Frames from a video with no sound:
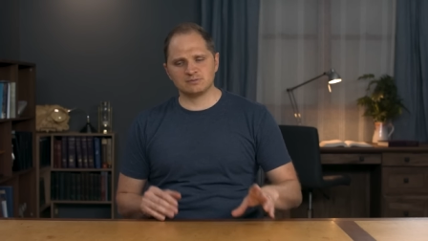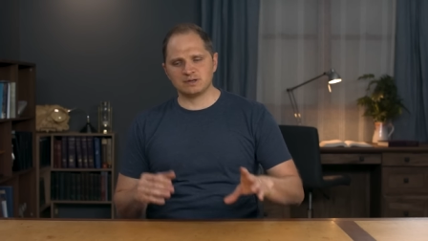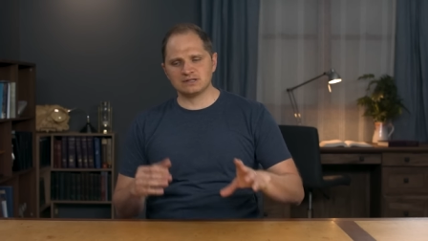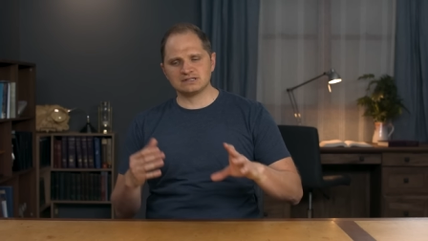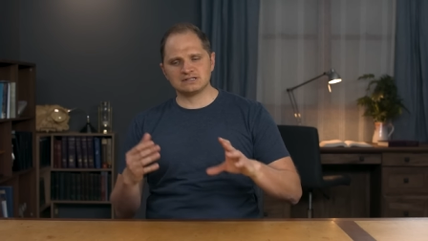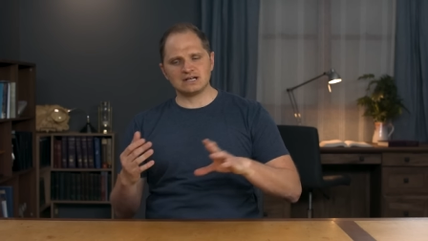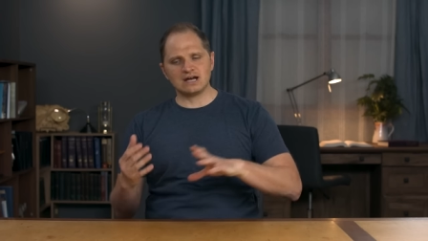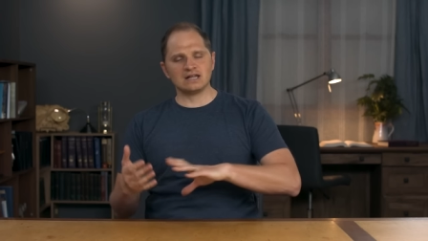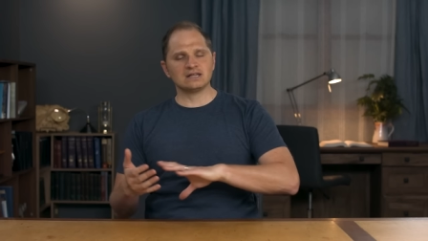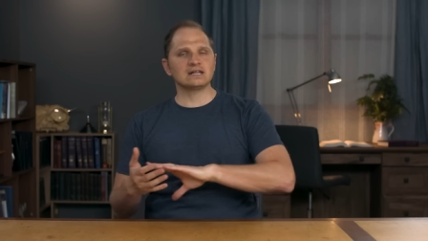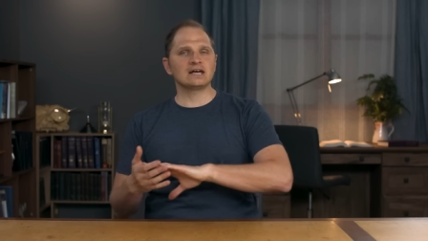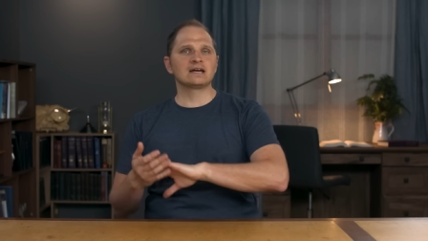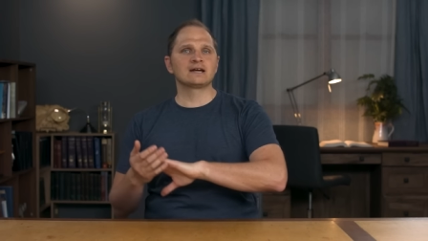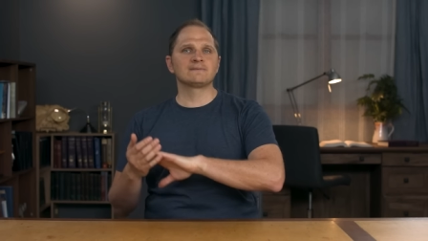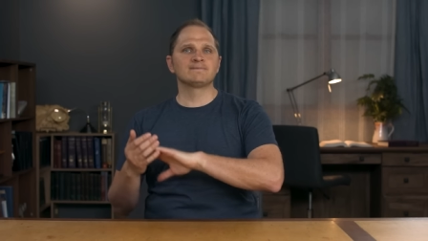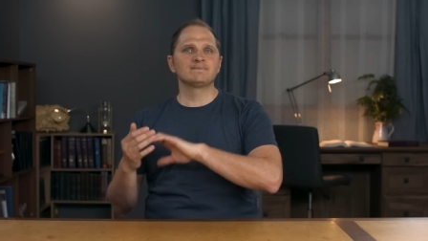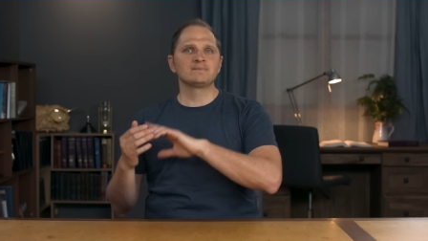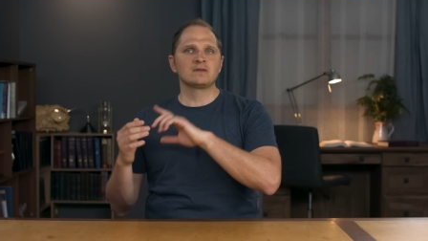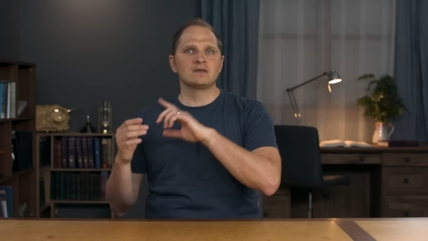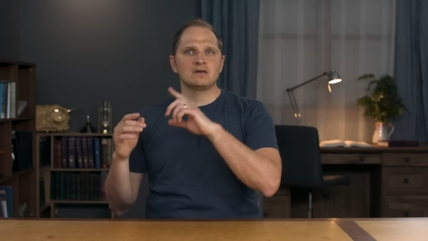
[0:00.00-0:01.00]
but it's not
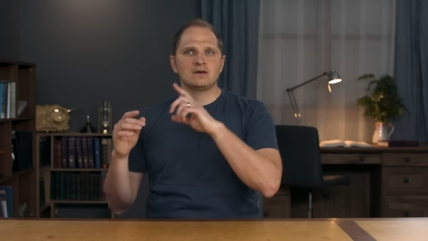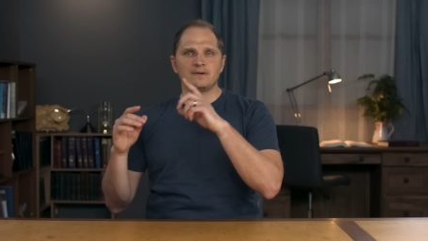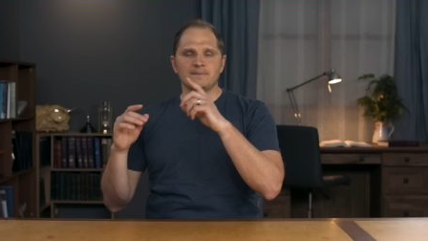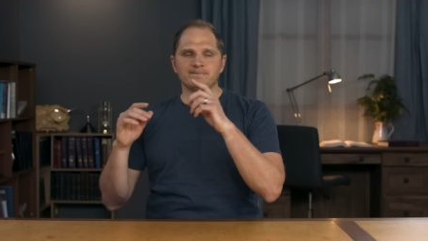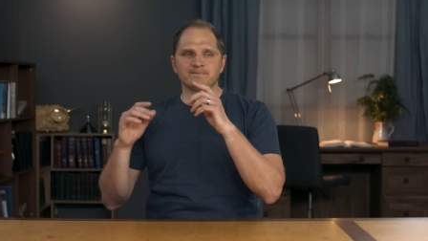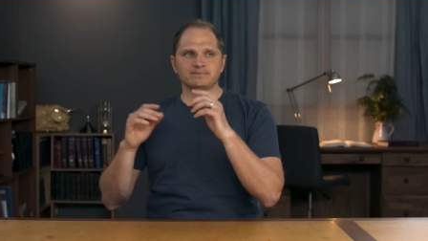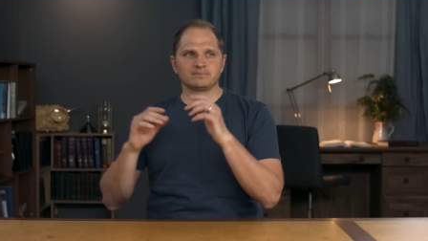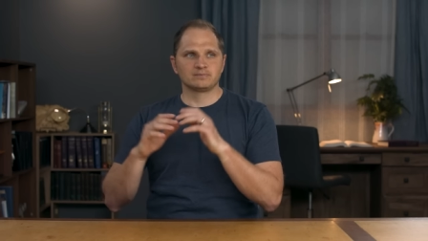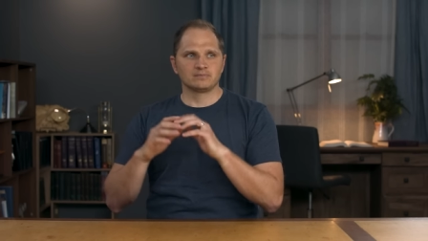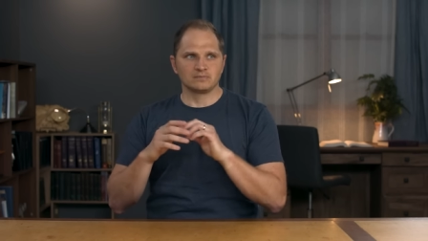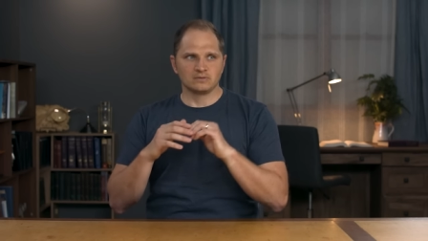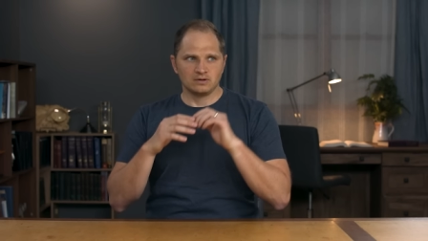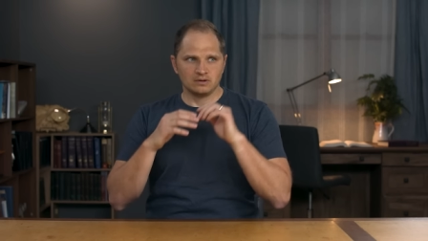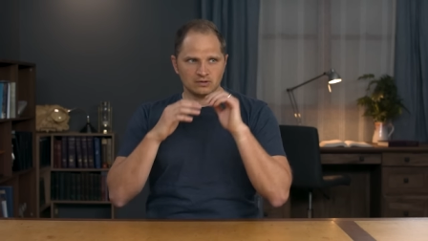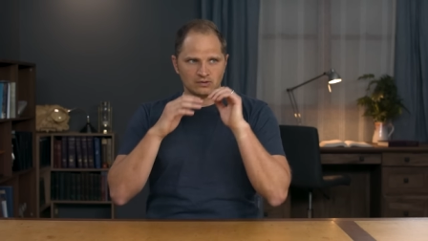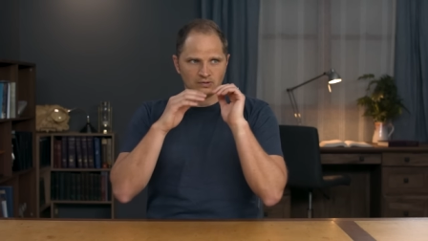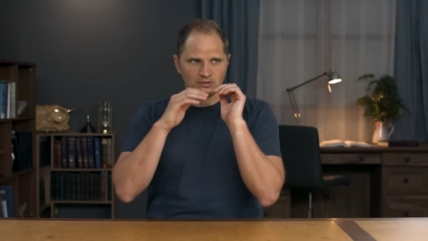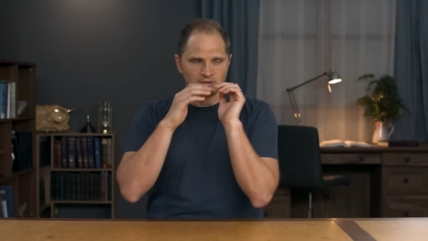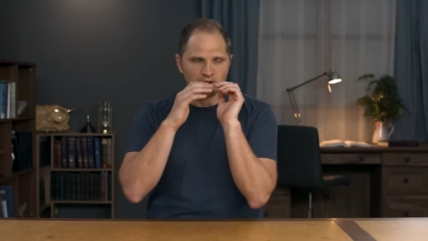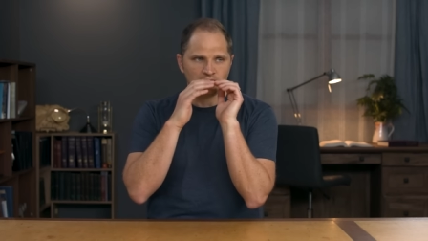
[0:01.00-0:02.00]
like
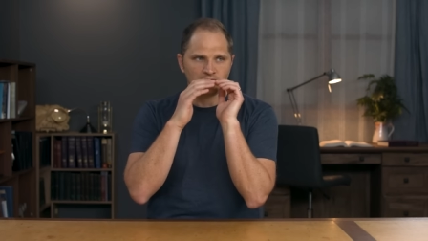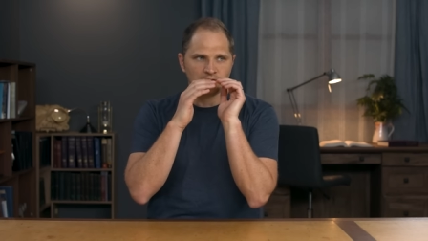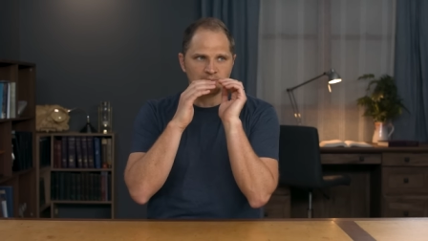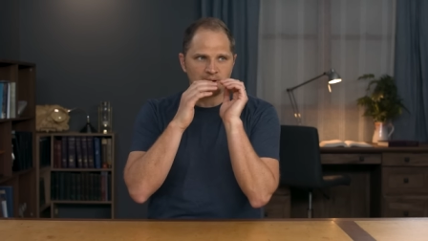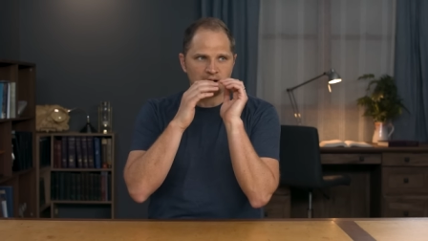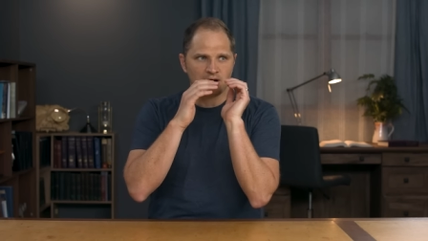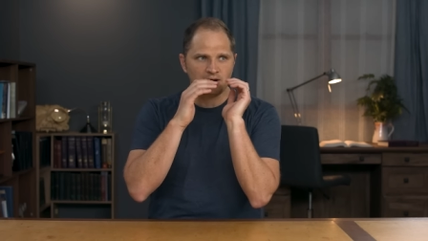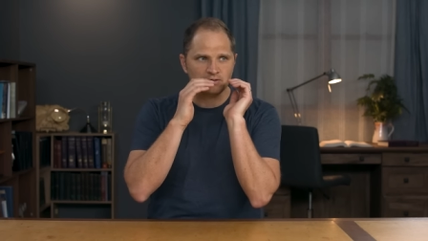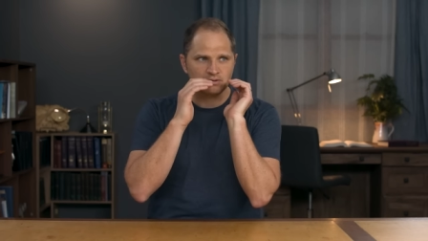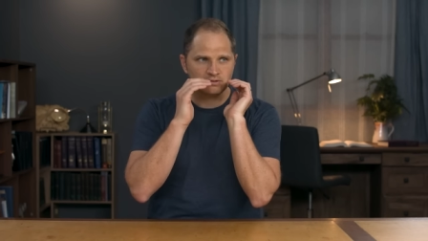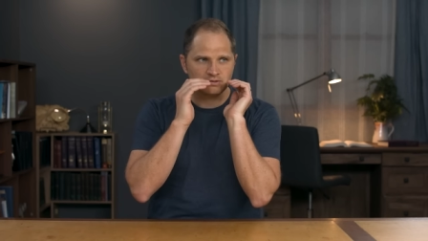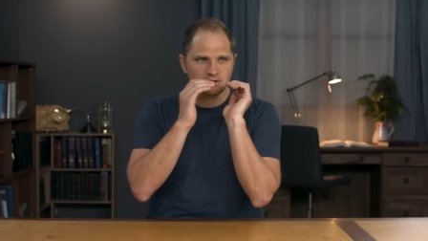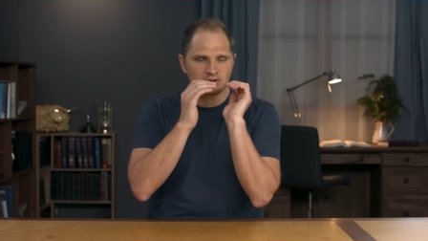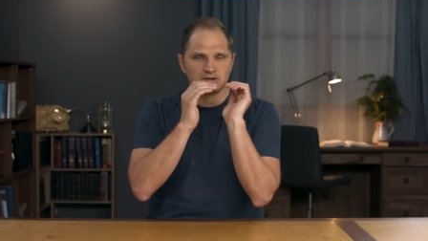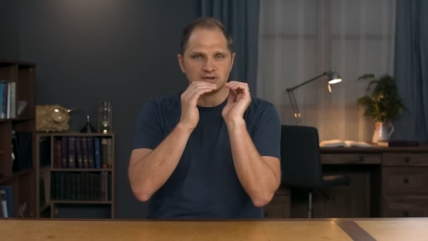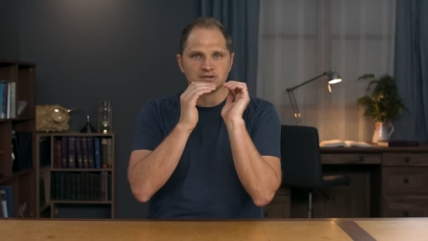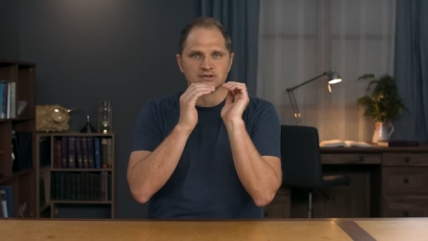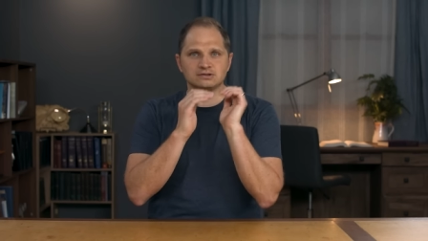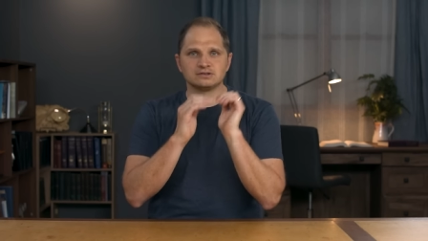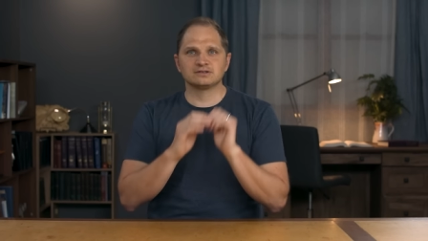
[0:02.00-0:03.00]
think about
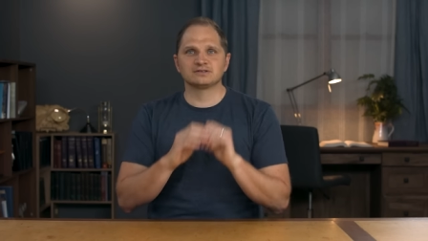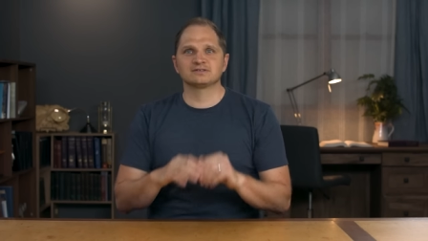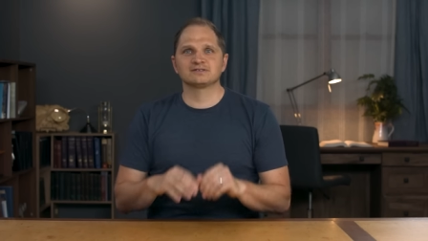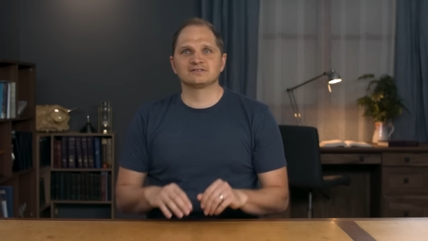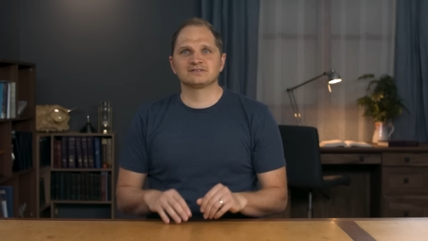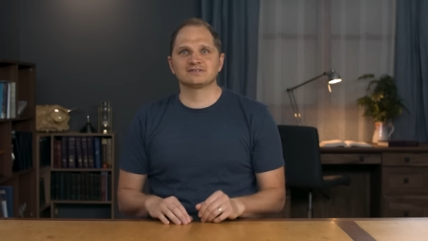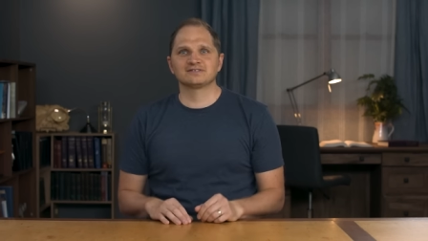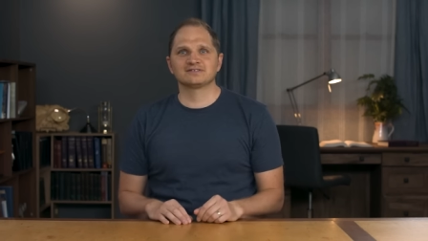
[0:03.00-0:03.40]
this,